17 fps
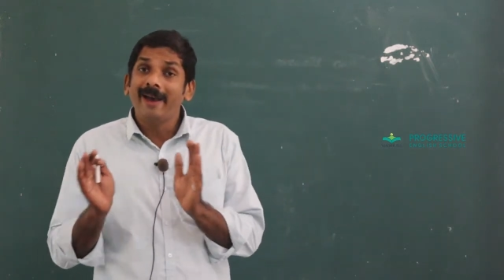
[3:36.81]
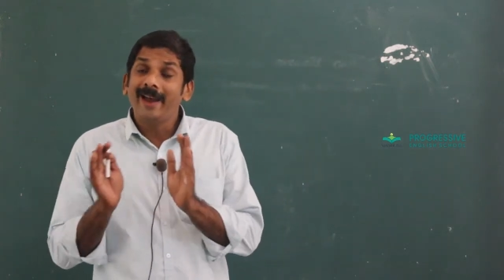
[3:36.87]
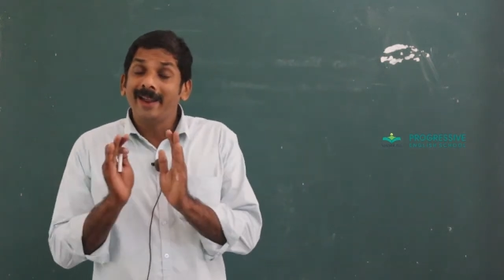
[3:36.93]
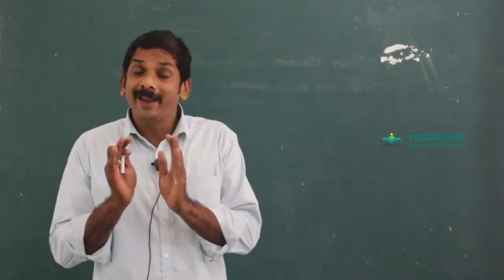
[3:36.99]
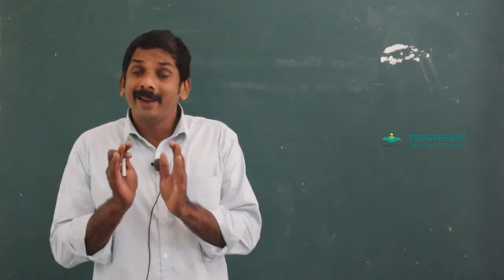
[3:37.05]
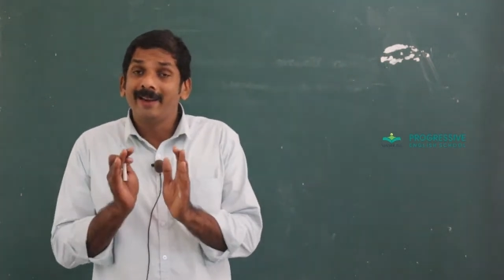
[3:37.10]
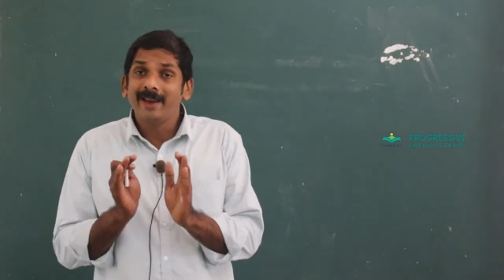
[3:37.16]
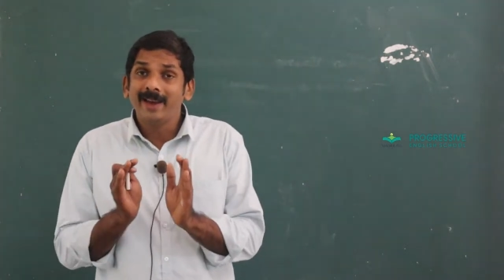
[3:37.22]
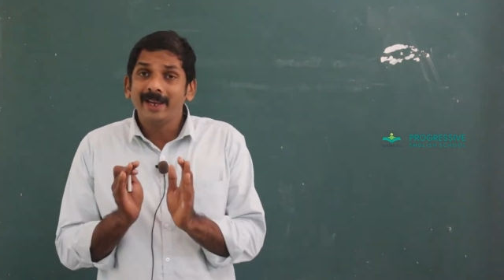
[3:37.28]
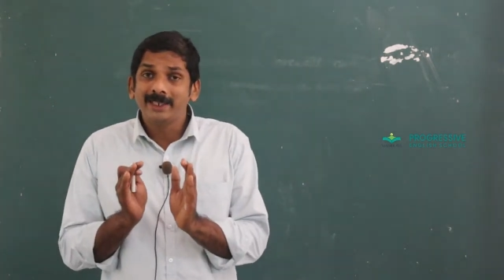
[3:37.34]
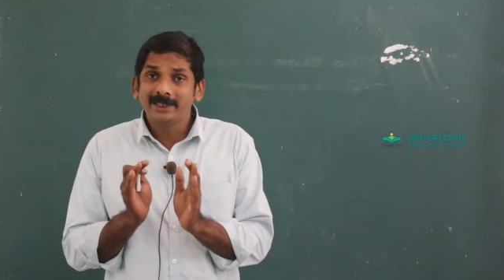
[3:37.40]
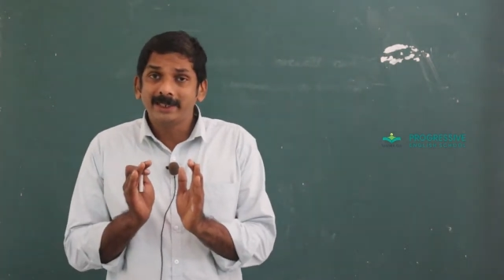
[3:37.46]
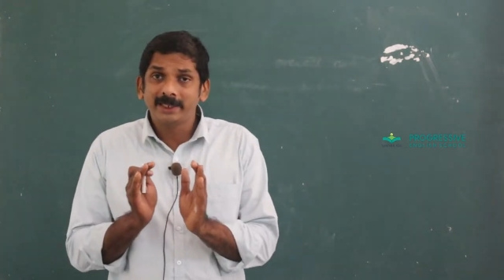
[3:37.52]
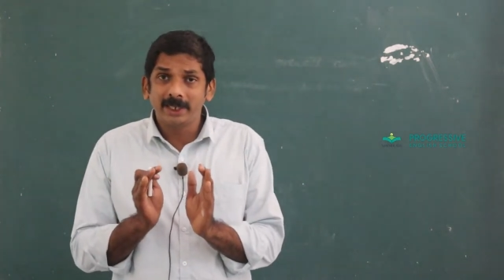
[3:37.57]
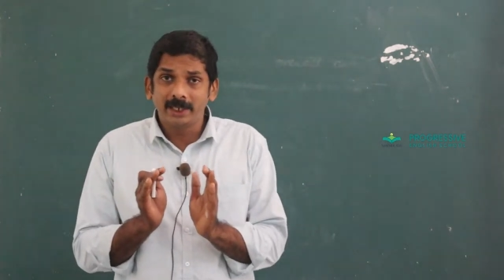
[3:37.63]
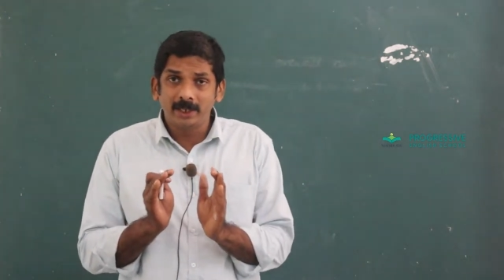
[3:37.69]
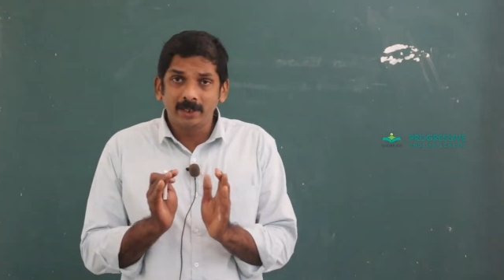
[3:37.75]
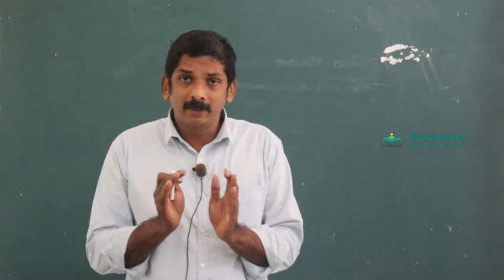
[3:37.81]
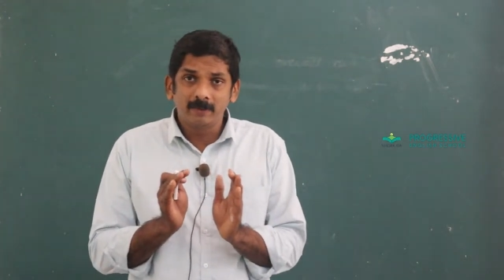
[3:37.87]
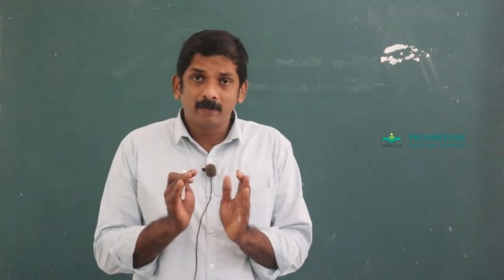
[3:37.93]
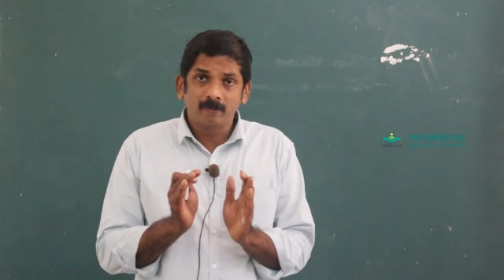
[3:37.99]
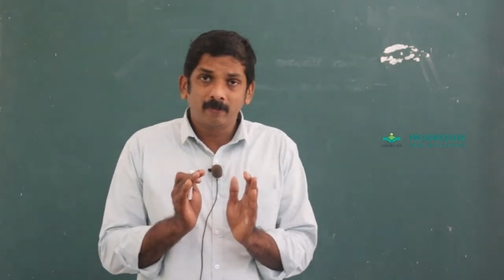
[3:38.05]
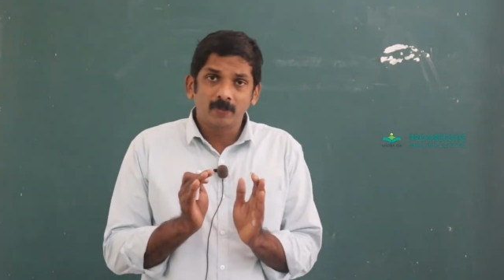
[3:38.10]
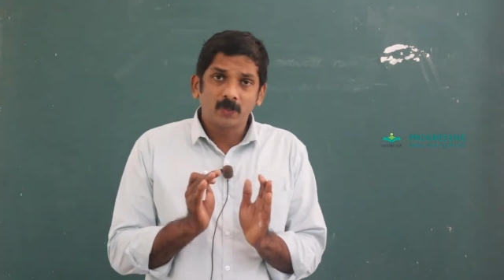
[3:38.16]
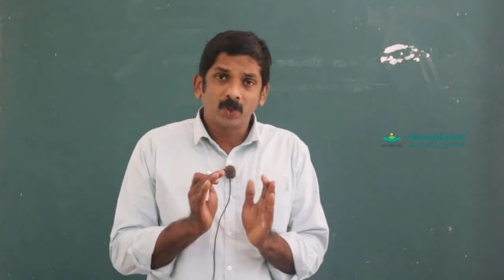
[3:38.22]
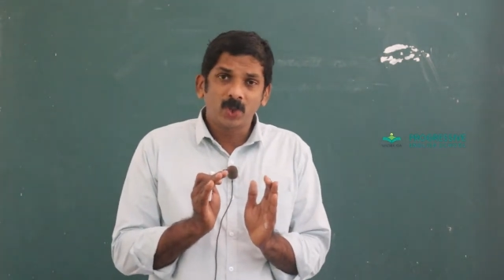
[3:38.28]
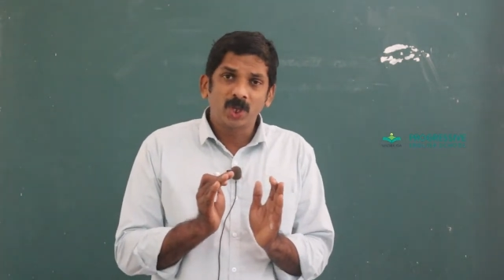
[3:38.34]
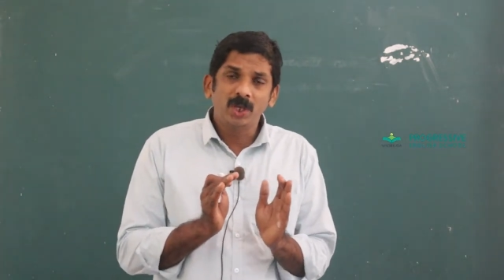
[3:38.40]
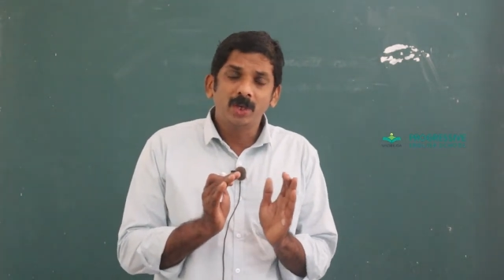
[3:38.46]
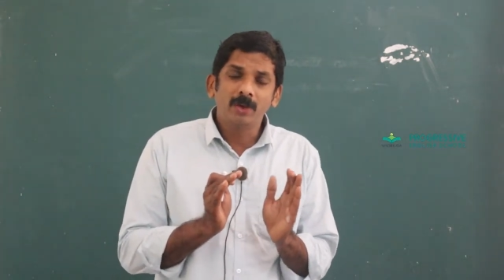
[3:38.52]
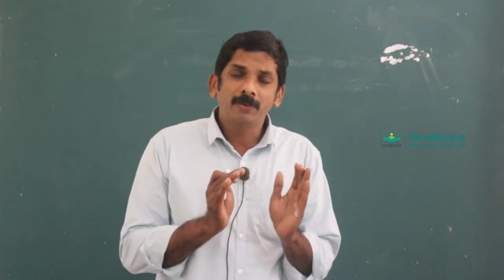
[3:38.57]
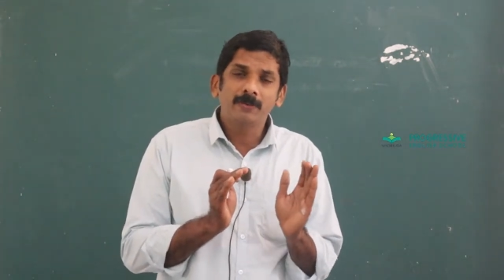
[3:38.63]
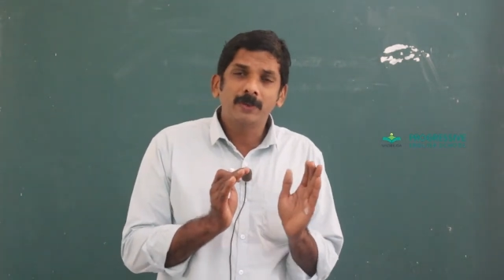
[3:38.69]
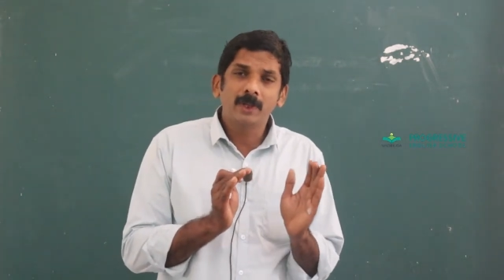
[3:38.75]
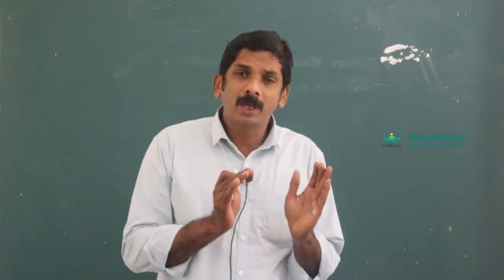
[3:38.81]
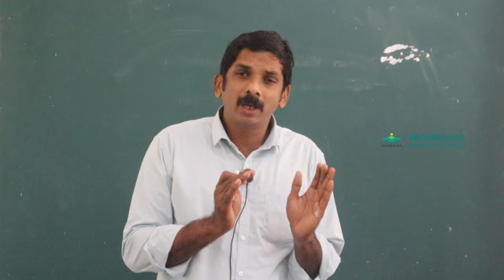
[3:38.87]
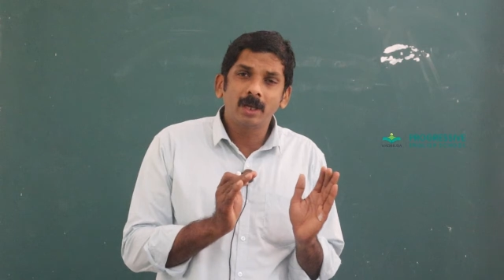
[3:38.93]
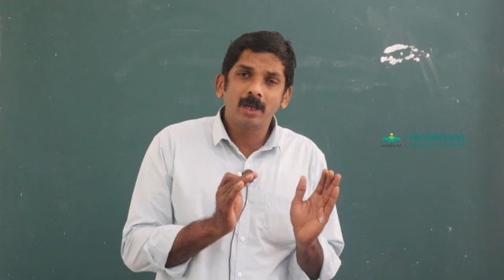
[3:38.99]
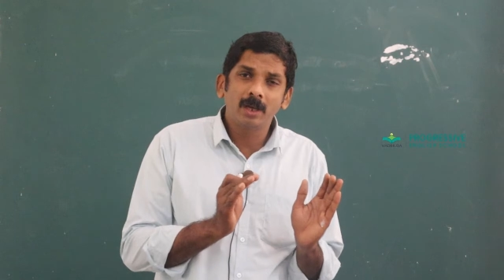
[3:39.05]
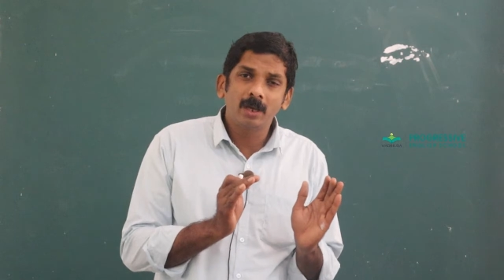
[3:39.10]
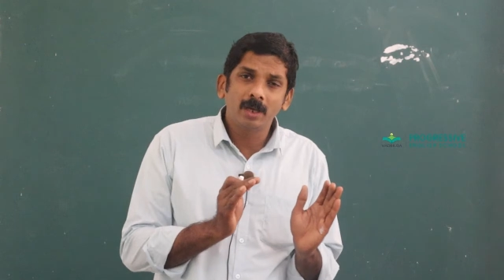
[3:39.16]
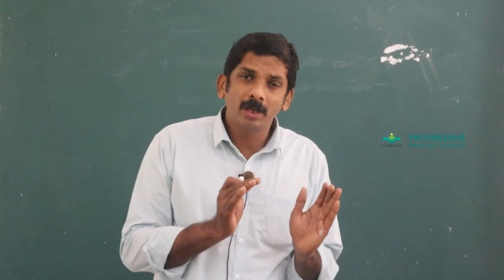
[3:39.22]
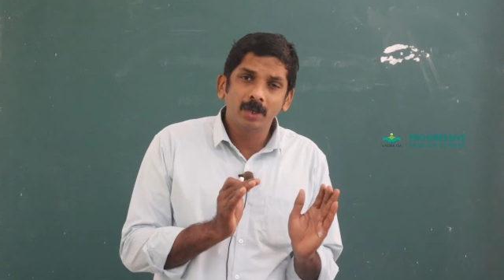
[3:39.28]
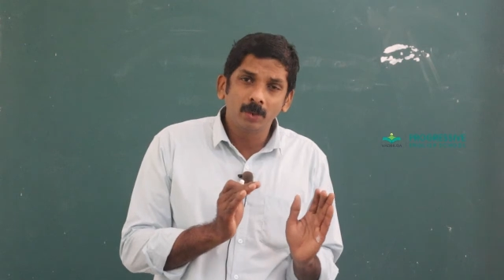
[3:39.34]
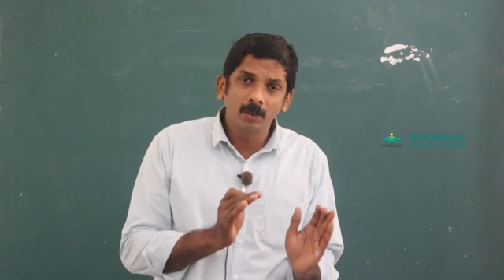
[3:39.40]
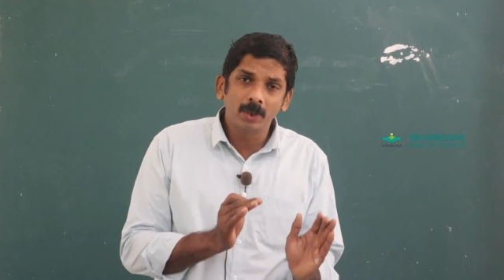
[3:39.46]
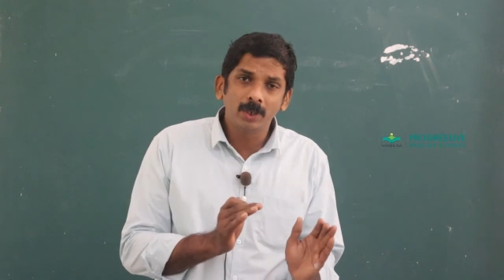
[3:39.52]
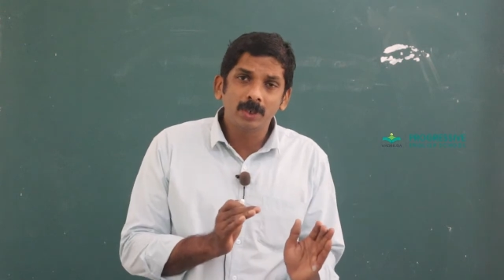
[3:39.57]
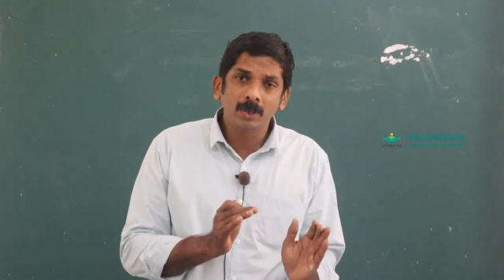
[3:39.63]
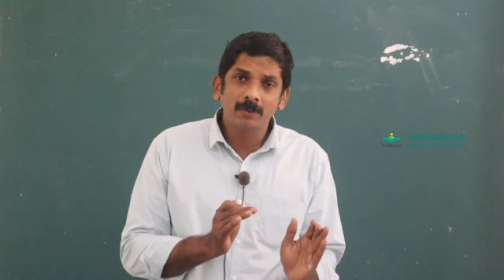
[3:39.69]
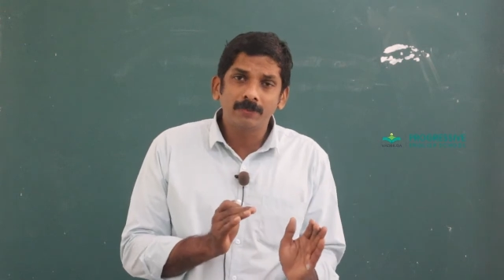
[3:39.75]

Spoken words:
analyzing if the unit